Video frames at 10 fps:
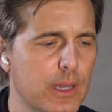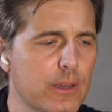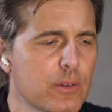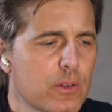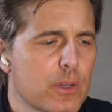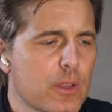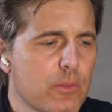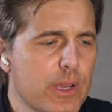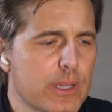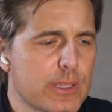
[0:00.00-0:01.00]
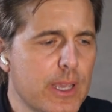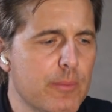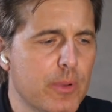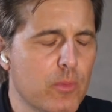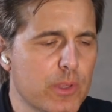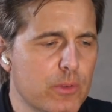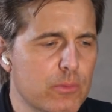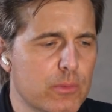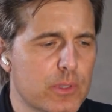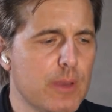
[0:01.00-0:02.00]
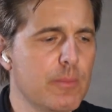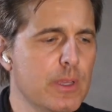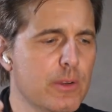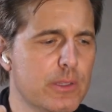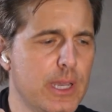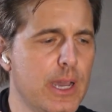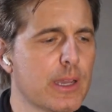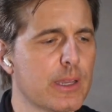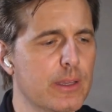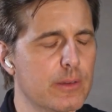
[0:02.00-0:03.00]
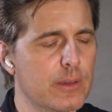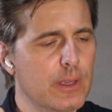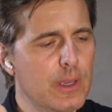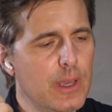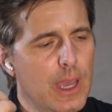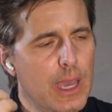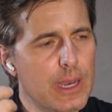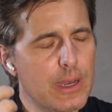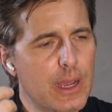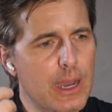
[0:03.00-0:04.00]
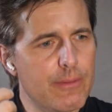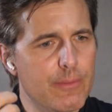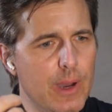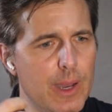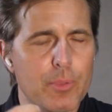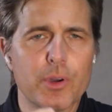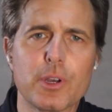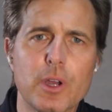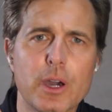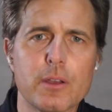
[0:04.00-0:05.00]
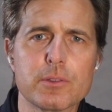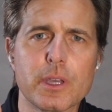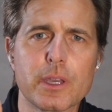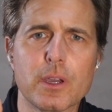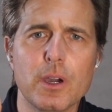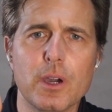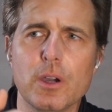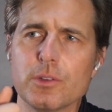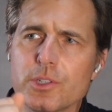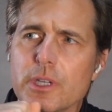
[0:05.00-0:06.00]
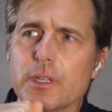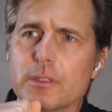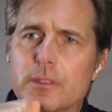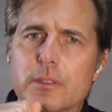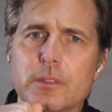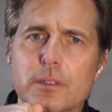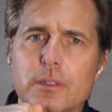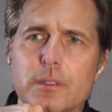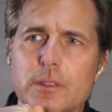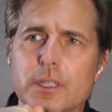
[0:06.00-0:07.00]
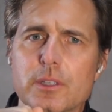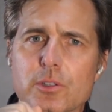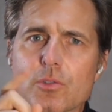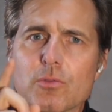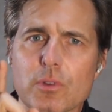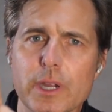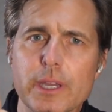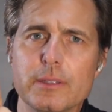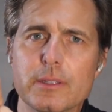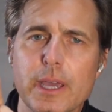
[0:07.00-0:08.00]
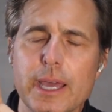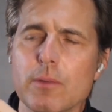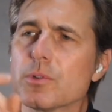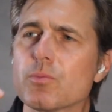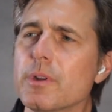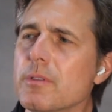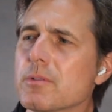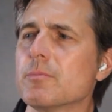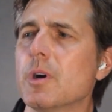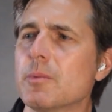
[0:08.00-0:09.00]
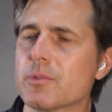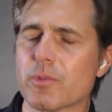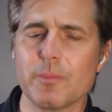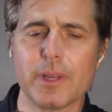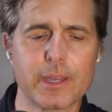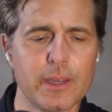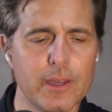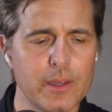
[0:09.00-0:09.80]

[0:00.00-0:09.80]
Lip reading: I don't know another way to say it, but when you sent me your tech and I put it on, I was like, oh shit, this is great. And it was one of those moments where I'm like,